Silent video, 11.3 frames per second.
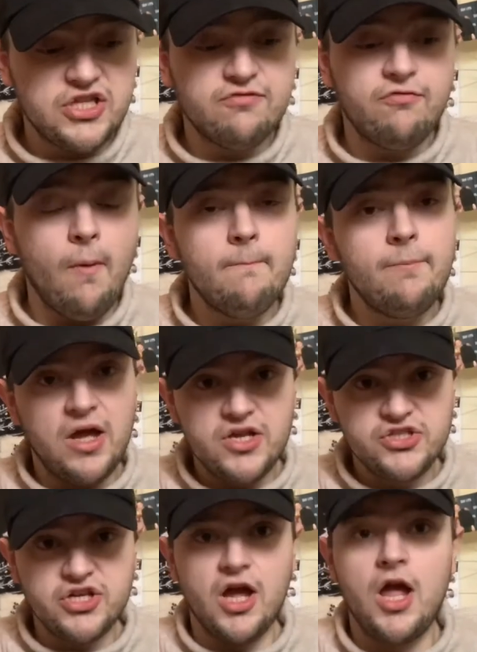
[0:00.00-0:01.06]
from
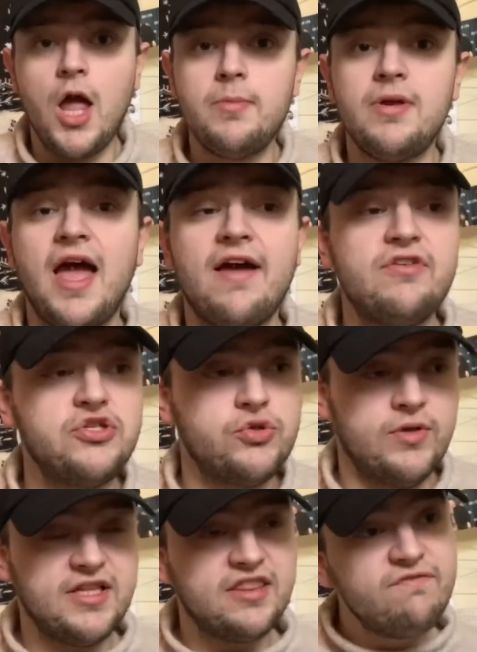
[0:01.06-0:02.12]
Bershka. I hope you have
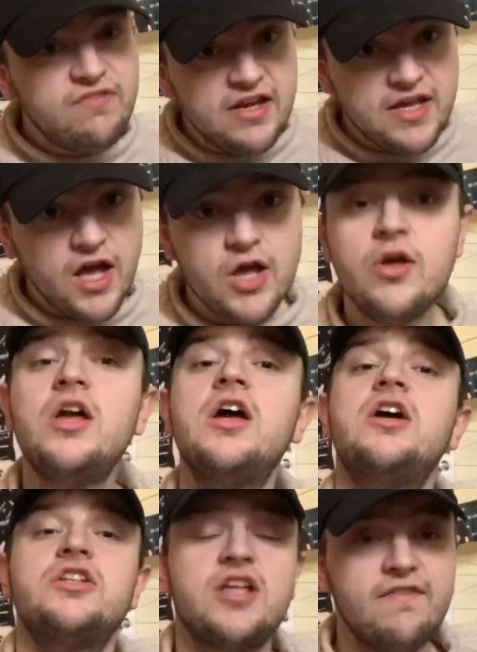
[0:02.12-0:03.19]
enjoyed this video.
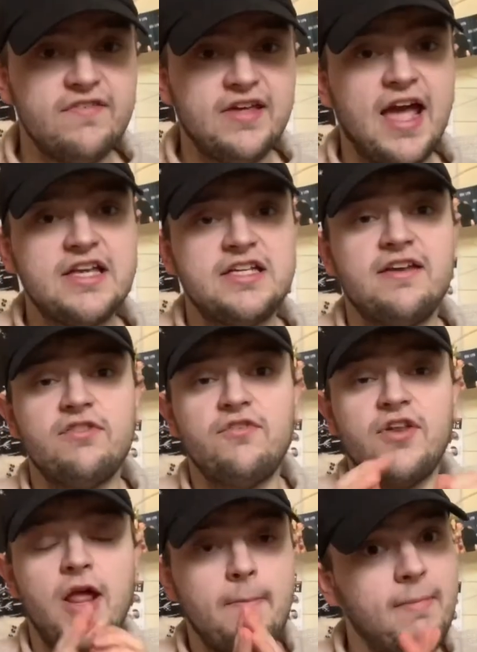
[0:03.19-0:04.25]
Don't forget to give the
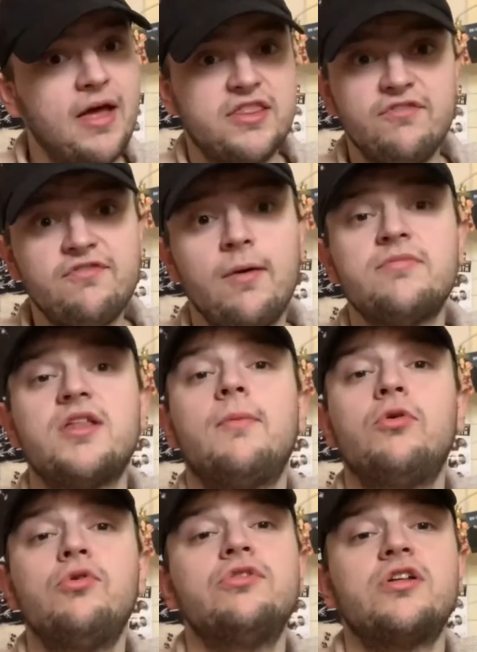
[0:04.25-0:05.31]
video a massive thumbs up.
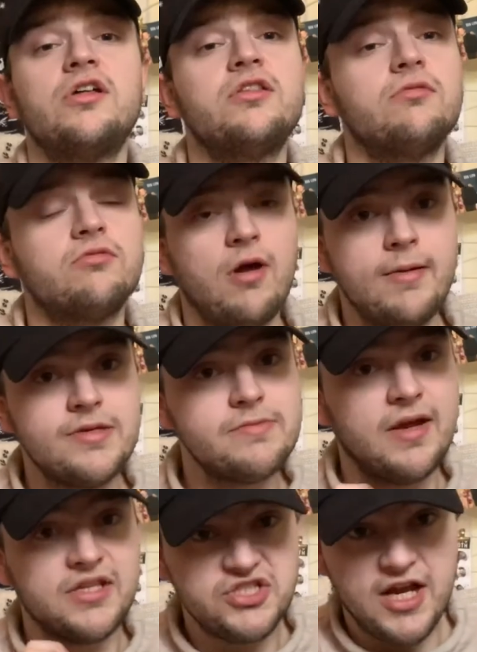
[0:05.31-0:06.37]
Also, subscribe to my
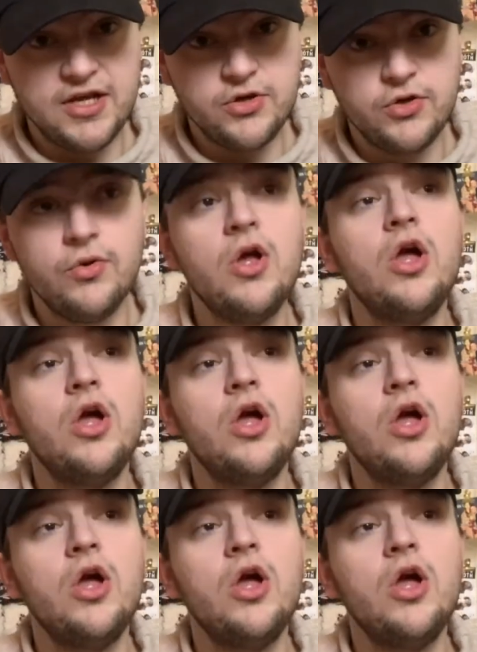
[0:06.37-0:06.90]
channel.